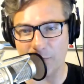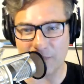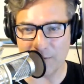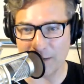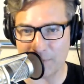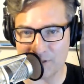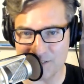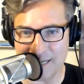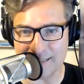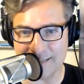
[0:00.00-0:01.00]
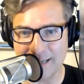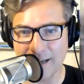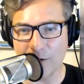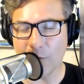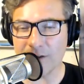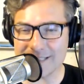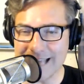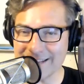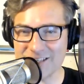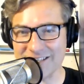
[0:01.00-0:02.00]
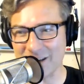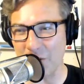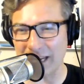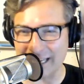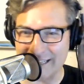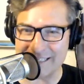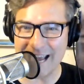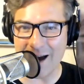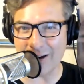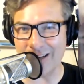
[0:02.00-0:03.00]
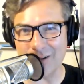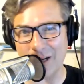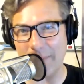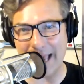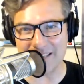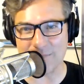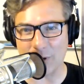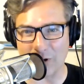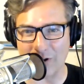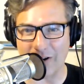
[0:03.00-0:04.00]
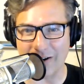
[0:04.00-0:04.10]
they represent, where it's not just going into a town and doing mass murder.